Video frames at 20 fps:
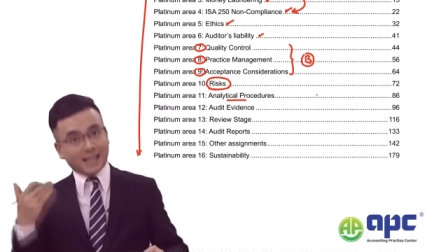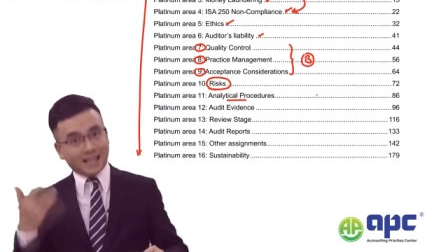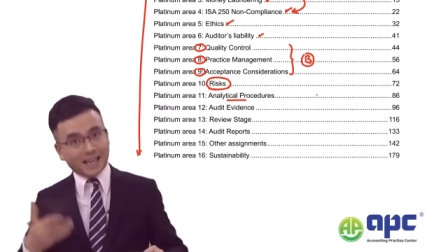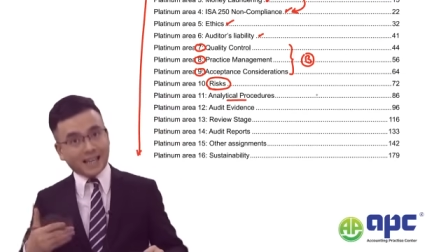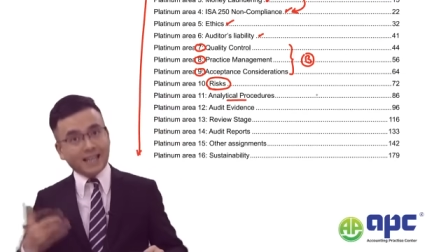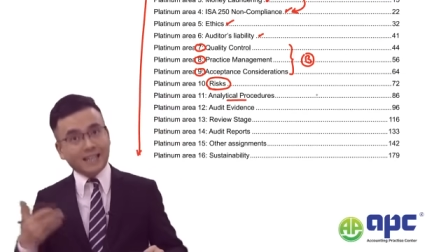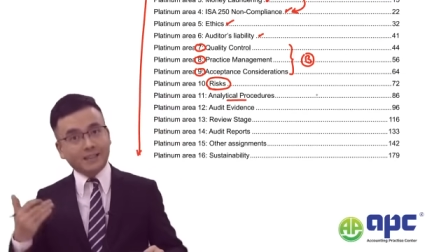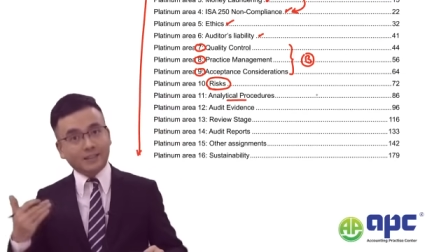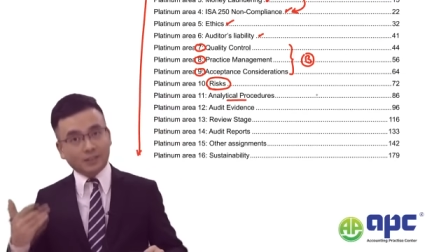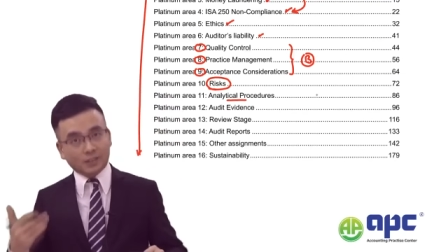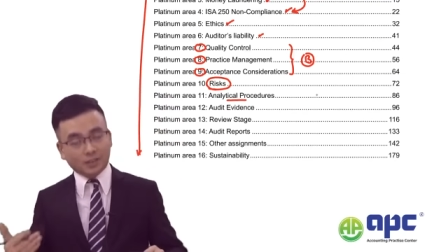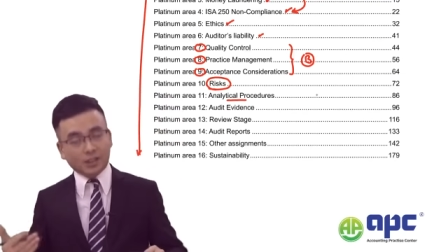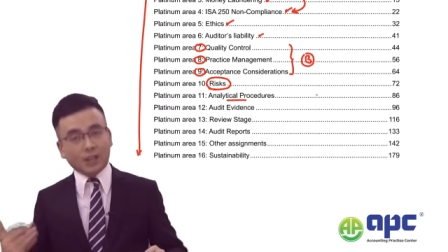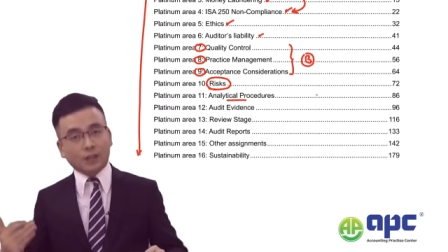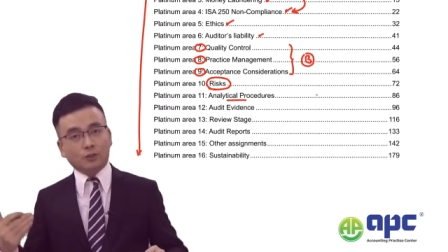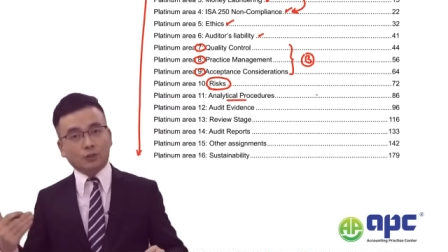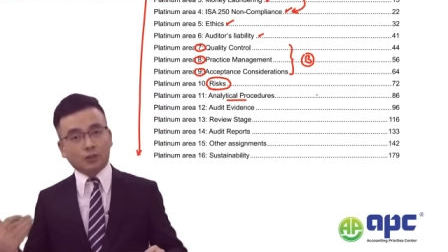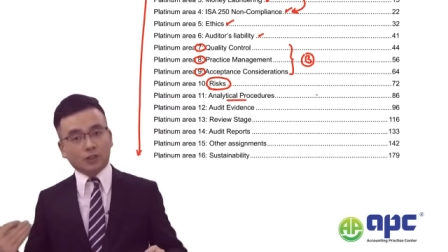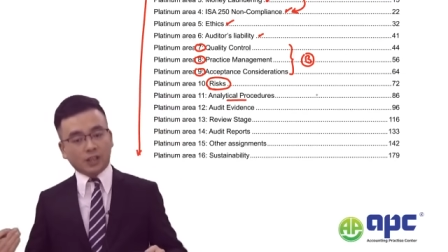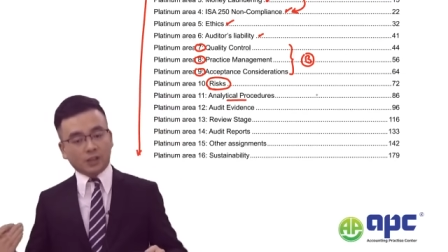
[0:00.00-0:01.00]
in the
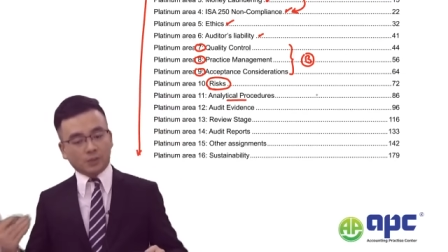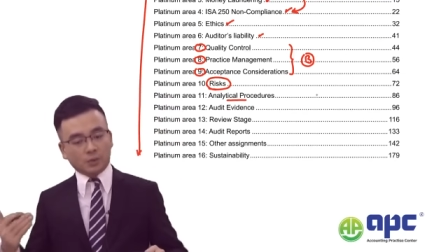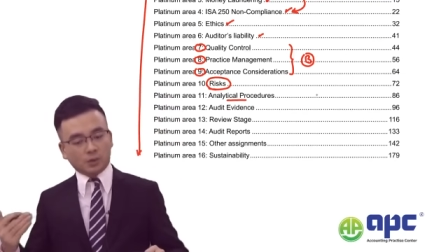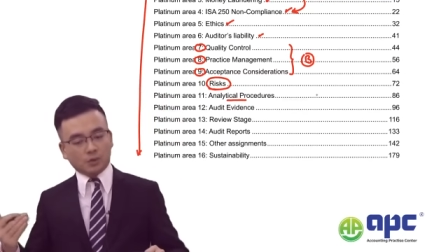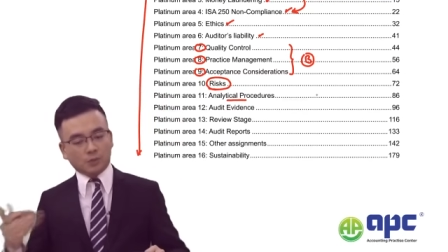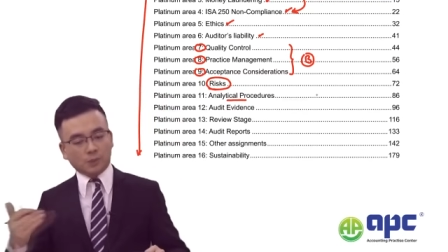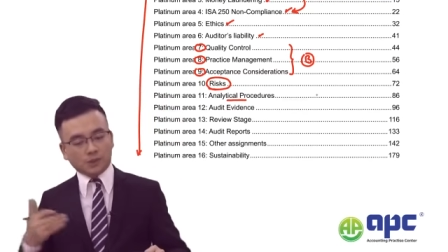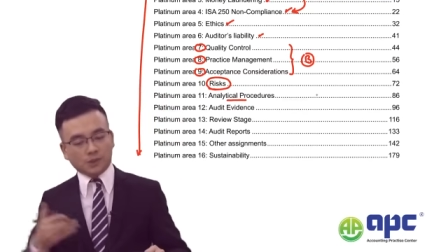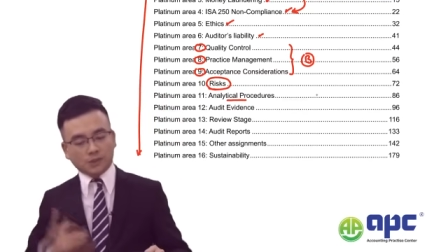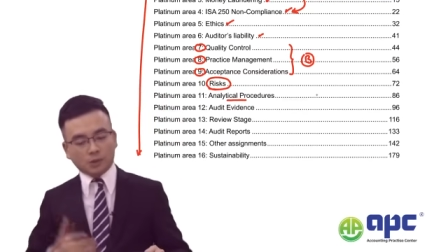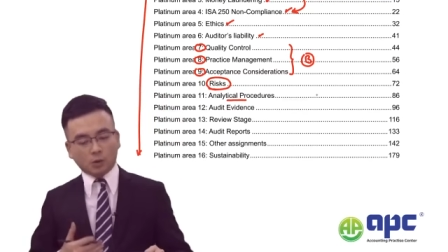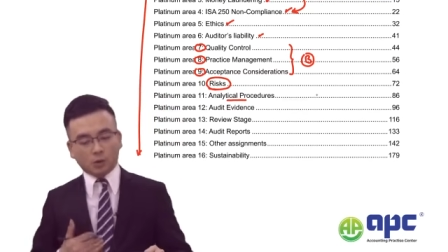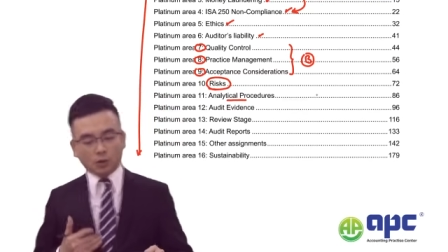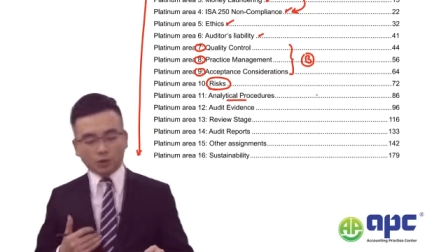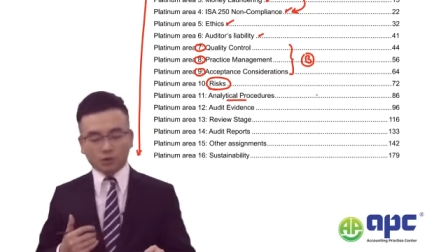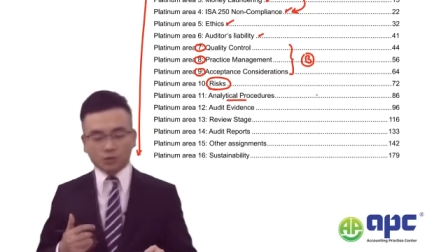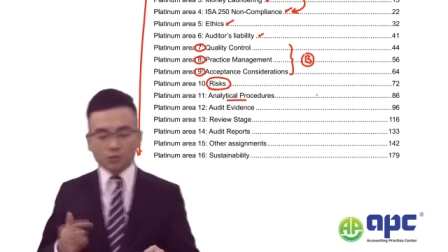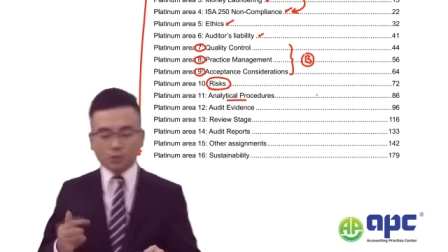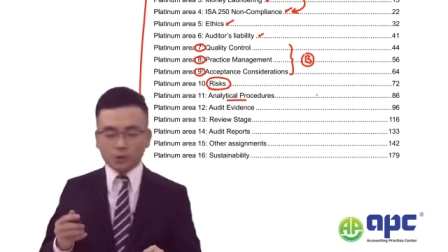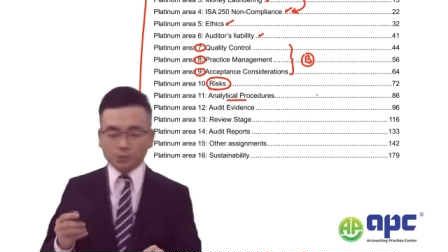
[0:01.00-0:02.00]
section A, which means the
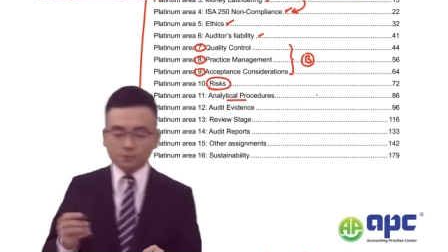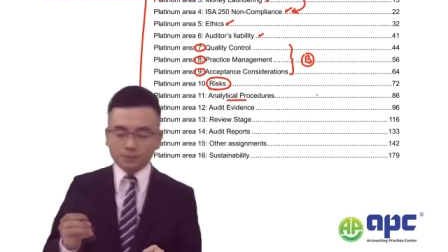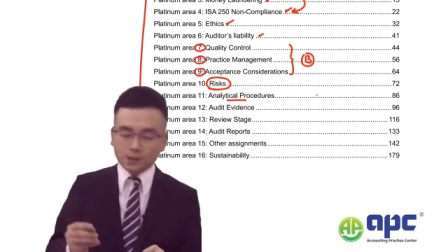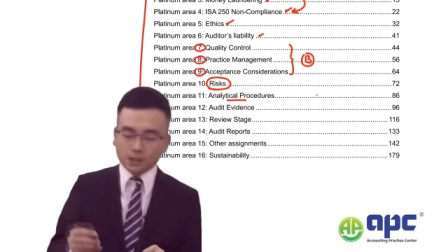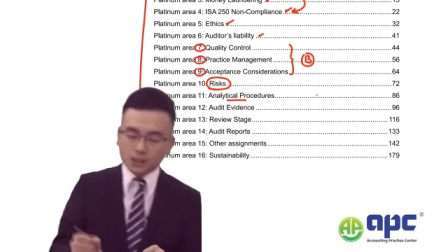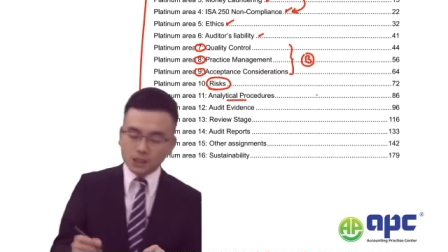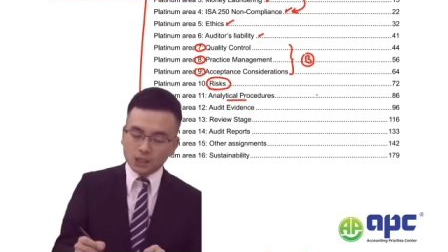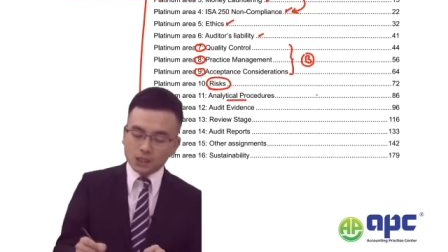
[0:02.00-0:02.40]
question 1,